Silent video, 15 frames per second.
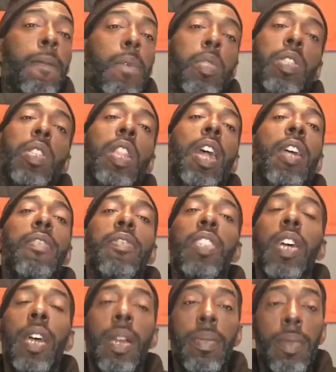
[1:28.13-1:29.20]
It's a
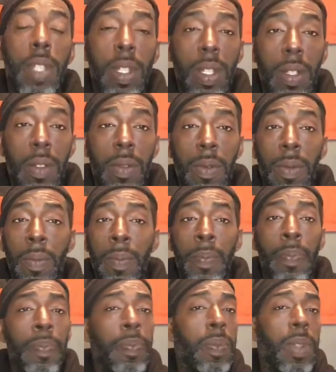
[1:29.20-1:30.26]
lifetime deal.
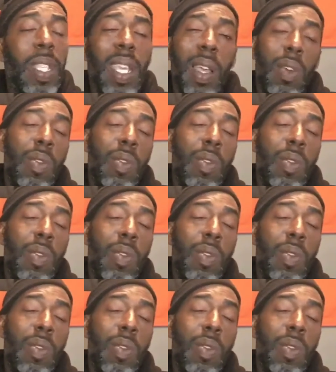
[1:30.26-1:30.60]
I